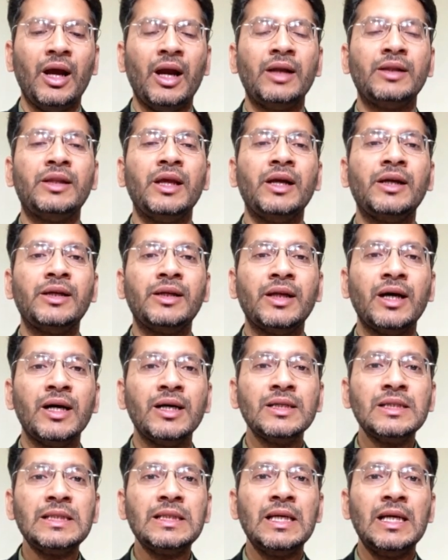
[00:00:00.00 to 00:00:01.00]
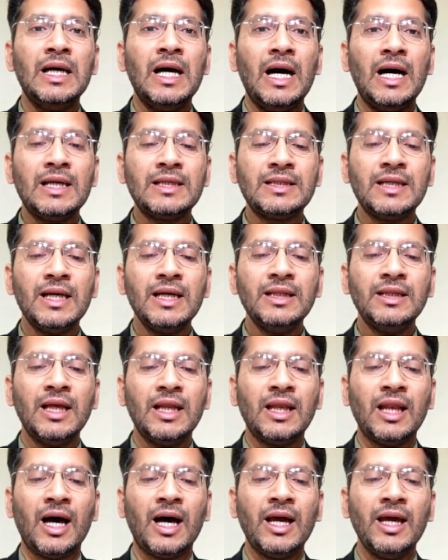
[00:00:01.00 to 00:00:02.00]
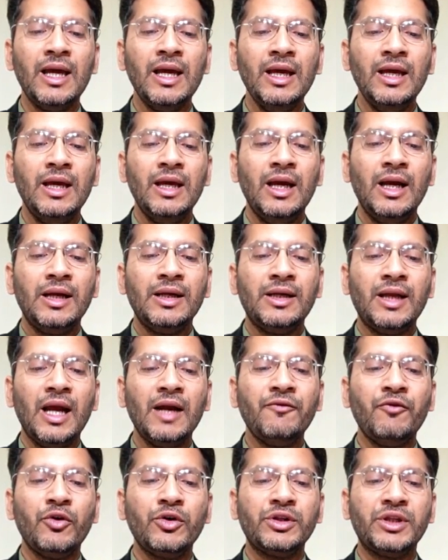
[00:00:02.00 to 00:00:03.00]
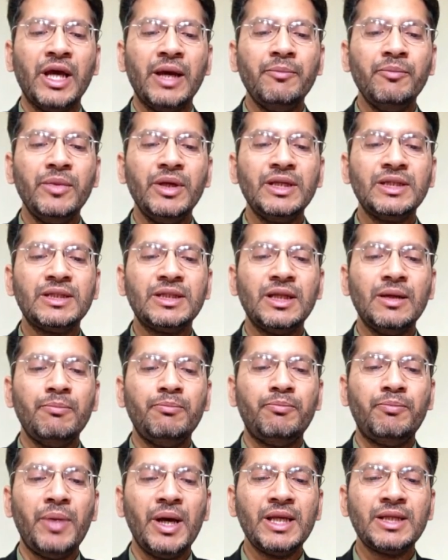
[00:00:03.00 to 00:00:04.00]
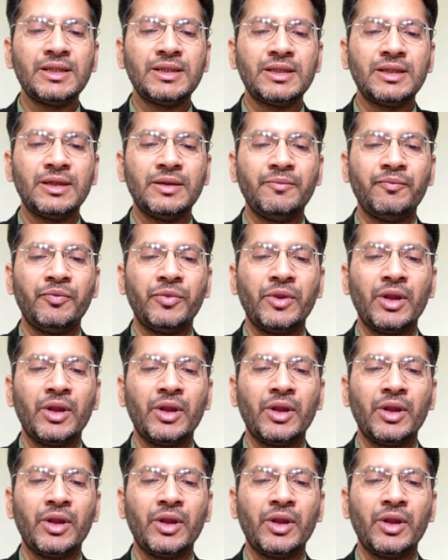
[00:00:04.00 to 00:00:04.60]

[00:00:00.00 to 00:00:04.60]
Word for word: And their tongues assert the lie that for them is the best.